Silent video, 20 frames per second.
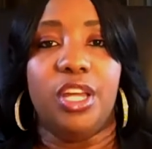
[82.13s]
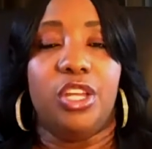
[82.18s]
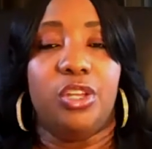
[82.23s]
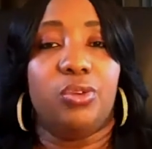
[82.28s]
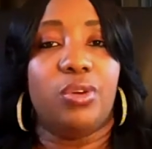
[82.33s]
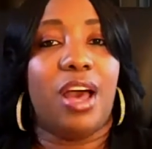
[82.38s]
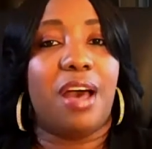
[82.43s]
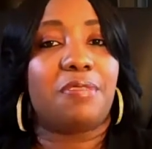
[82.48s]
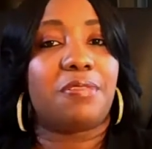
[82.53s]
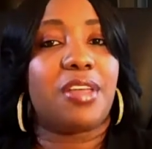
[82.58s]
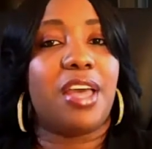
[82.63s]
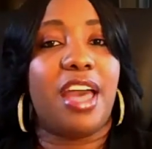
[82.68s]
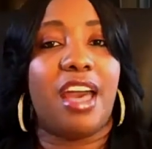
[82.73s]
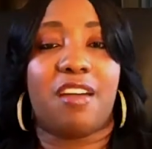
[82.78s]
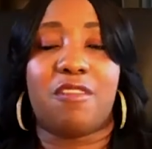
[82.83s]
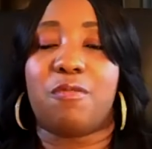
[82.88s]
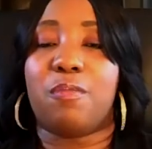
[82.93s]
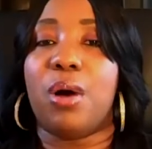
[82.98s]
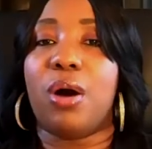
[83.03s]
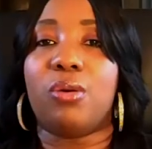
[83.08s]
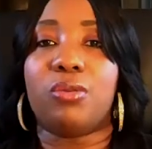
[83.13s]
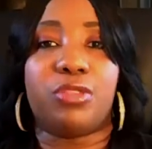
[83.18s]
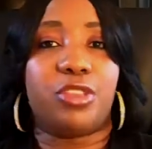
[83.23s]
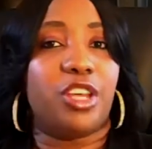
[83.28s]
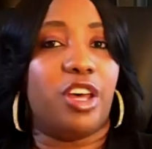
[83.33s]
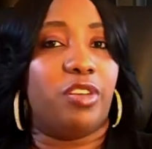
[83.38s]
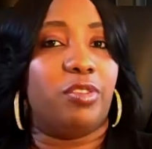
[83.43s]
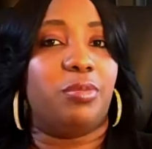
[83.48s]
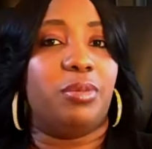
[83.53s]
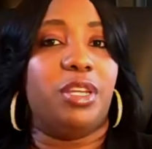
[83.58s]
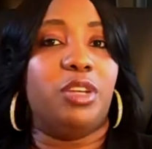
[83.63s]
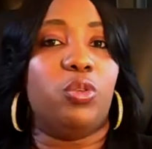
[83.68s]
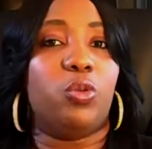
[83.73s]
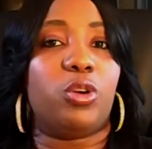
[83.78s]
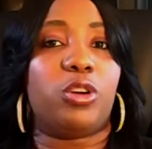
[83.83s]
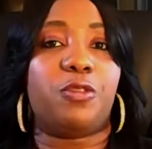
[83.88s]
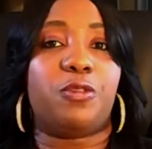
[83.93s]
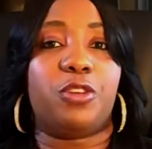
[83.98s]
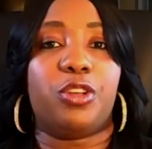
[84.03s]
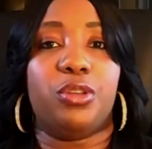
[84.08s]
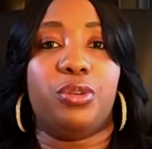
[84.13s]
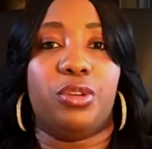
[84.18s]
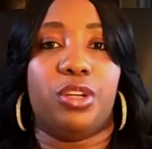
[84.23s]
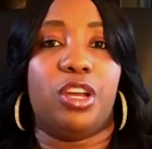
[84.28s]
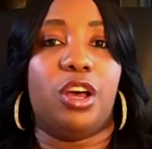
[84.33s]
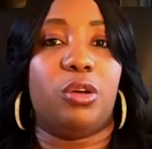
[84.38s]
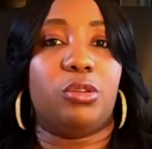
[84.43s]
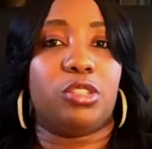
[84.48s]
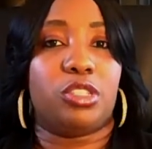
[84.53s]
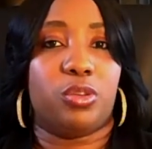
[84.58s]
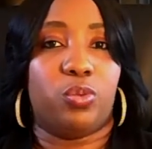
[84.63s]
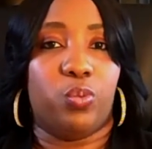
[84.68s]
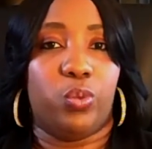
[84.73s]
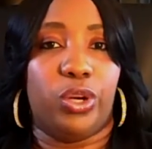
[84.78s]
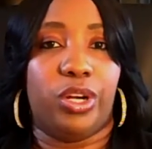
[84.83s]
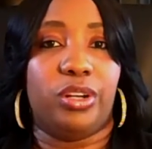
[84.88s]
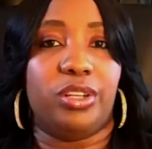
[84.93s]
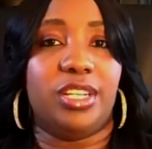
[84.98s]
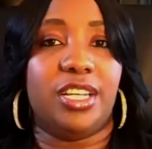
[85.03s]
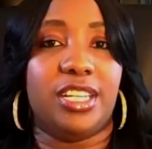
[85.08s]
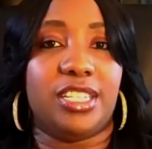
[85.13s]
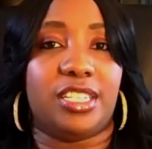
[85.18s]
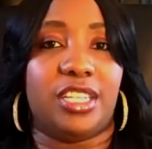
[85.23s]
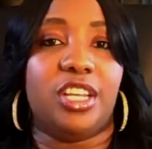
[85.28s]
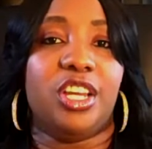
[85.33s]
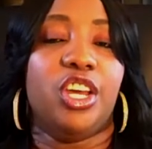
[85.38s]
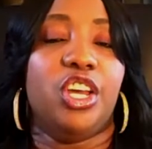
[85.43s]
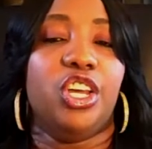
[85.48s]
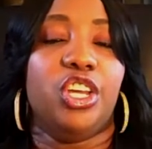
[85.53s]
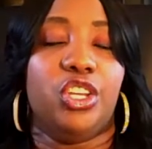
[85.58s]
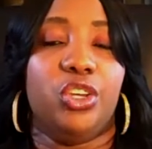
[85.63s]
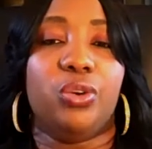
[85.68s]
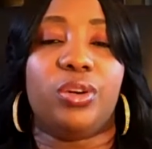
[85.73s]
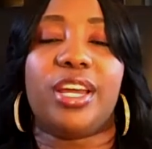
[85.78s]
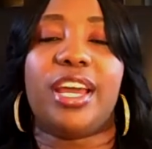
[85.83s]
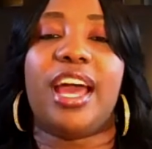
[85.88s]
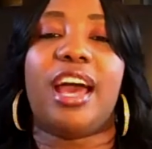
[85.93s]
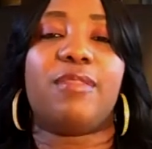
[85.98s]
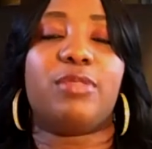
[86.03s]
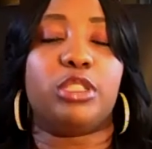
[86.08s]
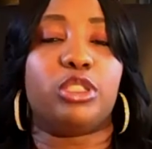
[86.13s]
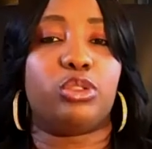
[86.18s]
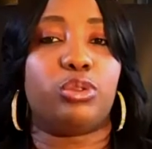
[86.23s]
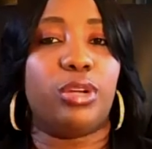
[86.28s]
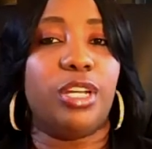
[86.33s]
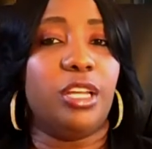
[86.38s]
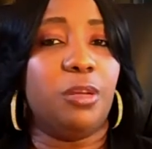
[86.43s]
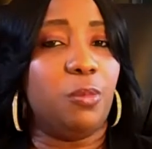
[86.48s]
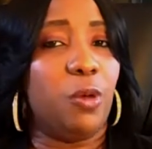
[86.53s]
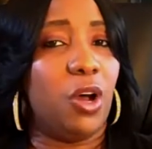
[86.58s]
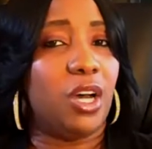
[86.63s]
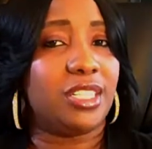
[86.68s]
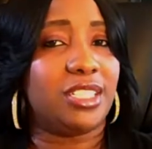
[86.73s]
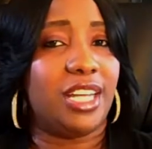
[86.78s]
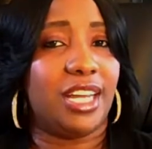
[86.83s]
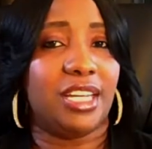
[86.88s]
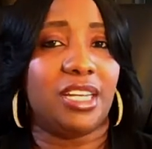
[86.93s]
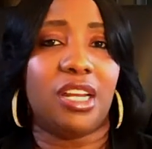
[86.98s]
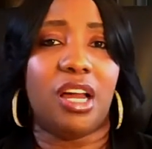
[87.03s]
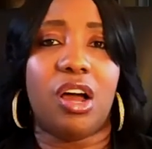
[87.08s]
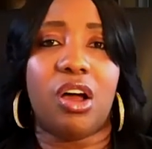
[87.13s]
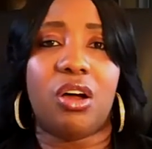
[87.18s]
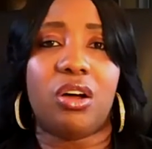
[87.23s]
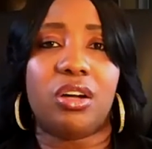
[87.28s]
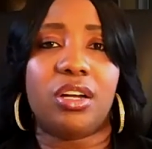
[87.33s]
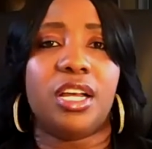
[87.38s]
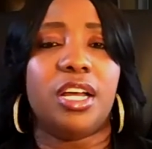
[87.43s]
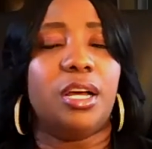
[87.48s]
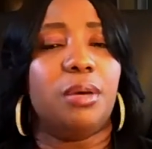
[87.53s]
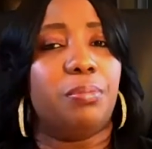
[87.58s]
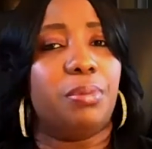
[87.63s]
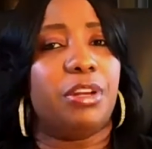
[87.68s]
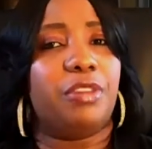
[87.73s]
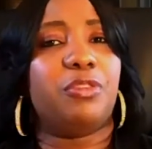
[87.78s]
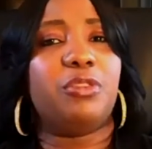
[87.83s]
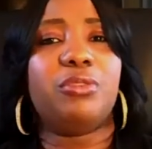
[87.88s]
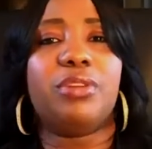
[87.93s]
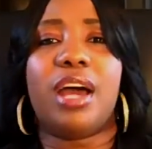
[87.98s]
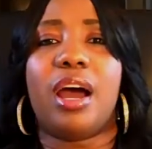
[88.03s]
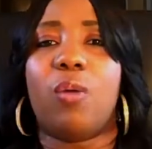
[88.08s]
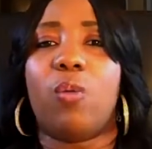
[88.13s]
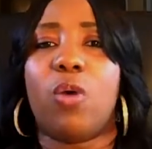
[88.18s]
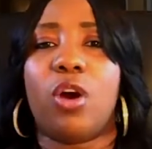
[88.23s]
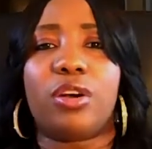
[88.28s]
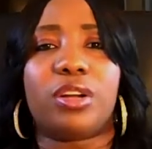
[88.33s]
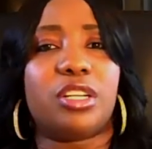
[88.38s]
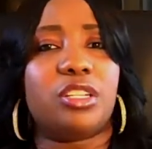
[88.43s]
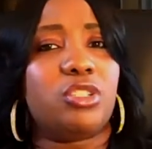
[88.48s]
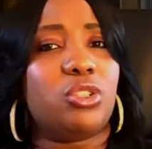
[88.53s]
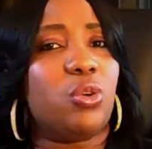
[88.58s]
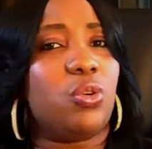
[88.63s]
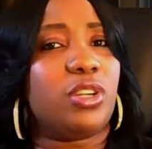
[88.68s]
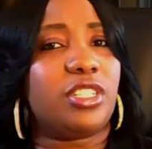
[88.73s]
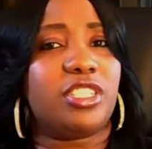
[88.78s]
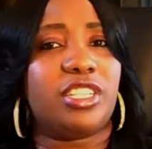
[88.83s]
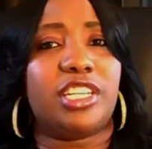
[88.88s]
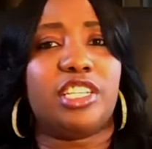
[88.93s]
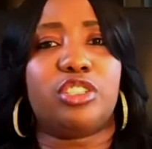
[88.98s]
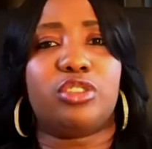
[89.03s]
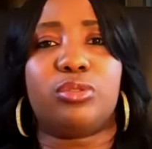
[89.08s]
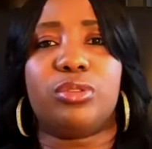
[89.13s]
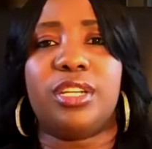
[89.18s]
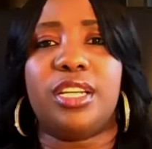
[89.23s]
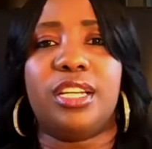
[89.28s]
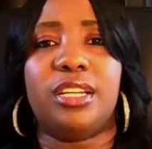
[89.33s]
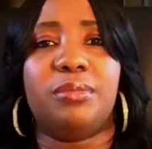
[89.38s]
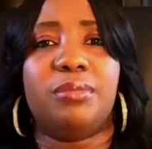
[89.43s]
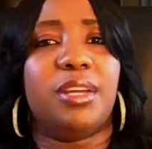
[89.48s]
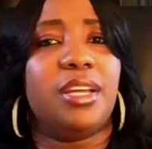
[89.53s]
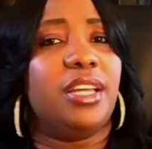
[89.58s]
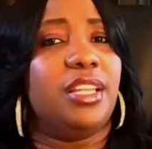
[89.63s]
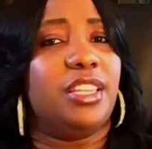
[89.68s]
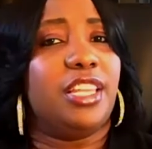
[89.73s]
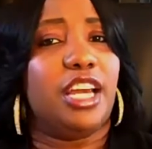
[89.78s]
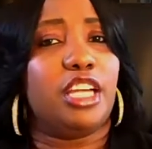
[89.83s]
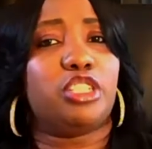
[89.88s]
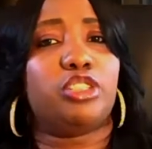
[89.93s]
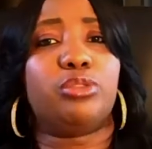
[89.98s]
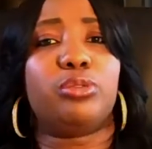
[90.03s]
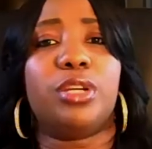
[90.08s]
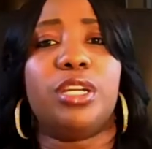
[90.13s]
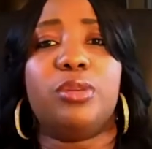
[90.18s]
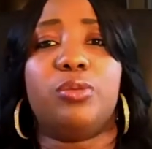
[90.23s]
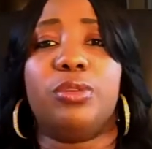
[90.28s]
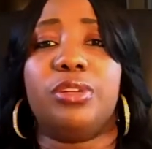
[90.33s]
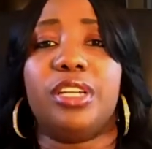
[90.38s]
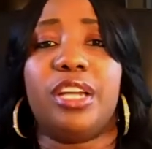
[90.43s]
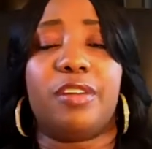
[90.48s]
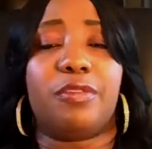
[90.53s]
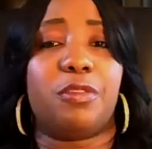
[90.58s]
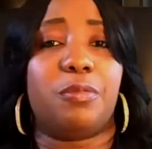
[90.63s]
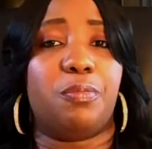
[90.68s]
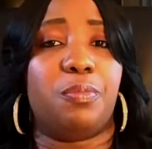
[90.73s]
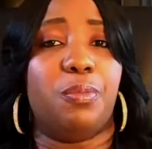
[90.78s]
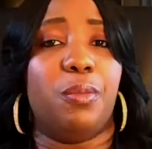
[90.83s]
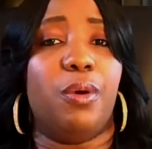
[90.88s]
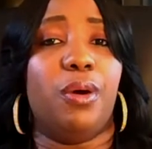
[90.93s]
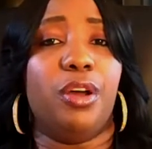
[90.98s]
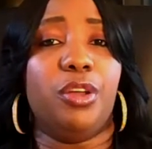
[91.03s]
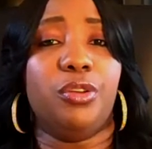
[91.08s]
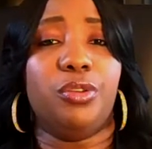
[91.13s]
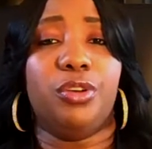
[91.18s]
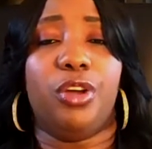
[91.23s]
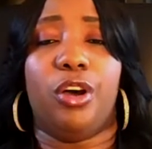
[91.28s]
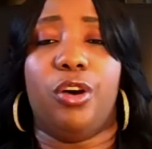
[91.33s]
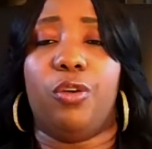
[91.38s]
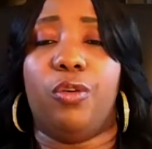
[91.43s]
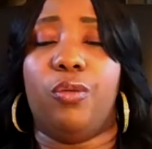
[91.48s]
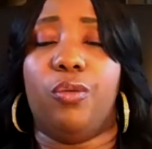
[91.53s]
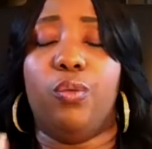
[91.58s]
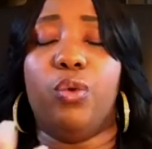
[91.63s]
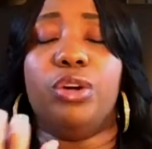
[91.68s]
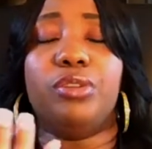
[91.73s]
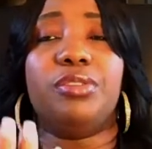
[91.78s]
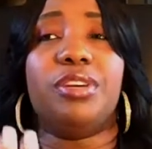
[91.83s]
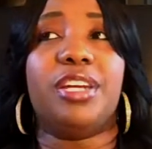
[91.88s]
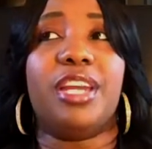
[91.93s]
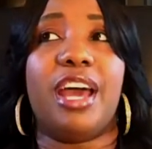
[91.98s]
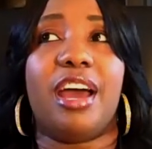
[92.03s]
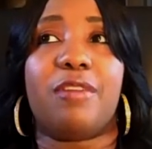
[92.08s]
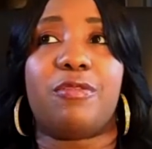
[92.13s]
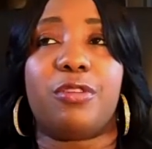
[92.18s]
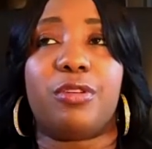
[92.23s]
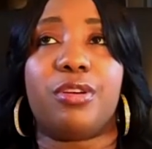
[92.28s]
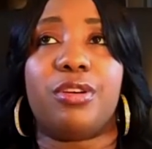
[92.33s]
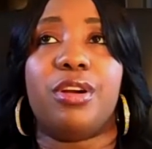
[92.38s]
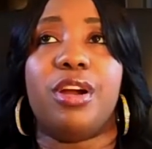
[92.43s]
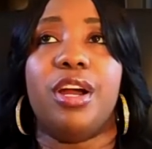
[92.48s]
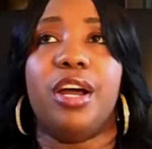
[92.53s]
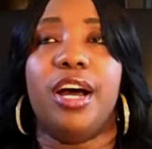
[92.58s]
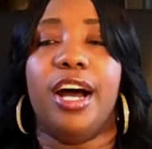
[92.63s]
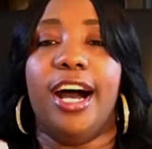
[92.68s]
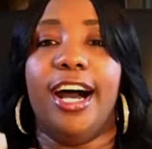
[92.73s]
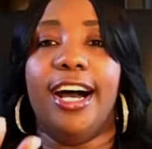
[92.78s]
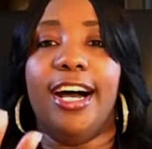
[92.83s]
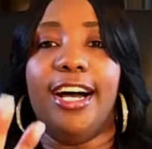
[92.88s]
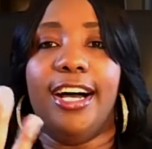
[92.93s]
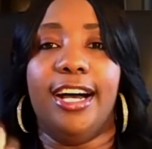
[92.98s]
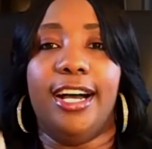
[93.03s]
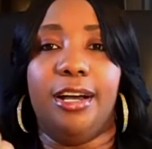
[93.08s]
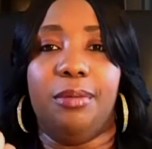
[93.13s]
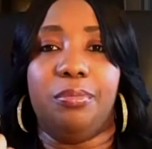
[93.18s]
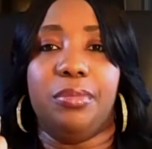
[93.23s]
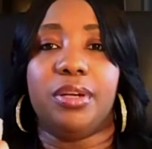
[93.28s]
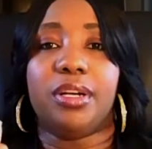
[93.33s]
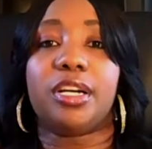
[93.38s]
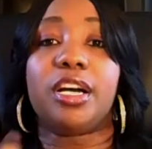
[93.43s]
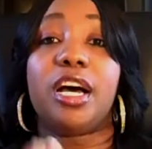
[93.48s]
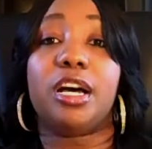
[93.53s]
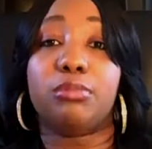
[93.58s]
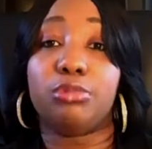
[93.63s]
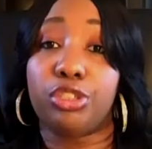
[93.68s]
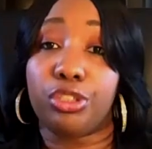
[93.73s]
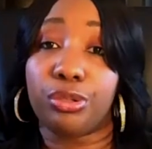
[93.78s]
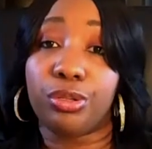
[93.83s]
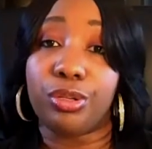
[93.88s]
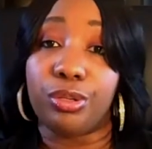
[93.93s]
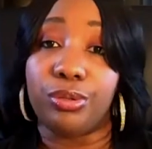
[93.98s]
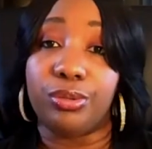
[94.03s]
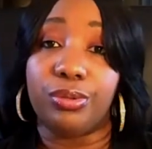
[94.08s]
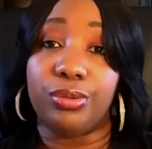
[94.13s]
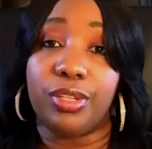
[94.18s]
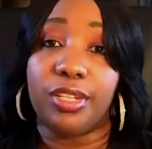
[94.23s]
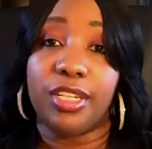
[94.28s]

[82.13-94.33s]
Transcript: You have to have both of them in order for you to go somewhere. Listen, you can have a dream all day long, but if you're not working towards that dream, that dream will never, you know, will never uh, come true.